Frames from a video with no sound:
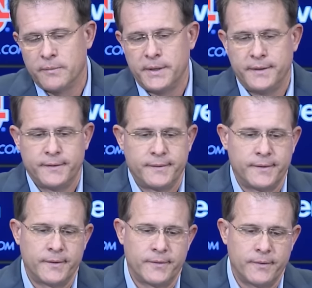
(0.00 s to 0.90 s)
I mean,
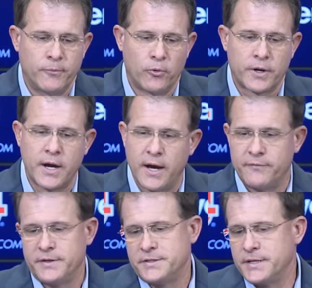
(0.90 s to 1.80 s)
the more
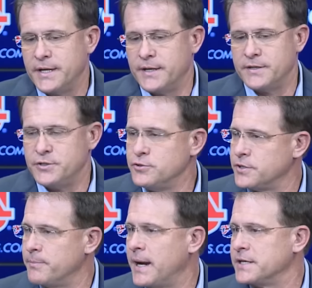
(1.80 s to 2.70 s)
confidence you get is
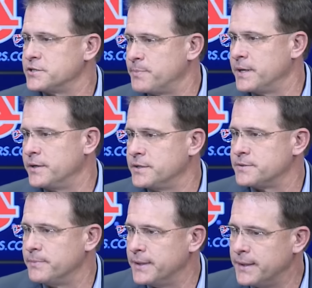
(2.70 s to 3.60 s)
usually by
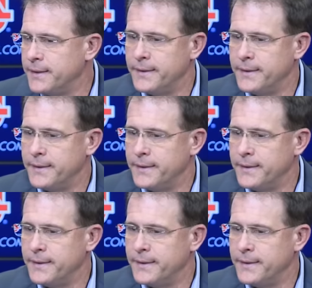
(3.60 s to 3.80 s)
experience, but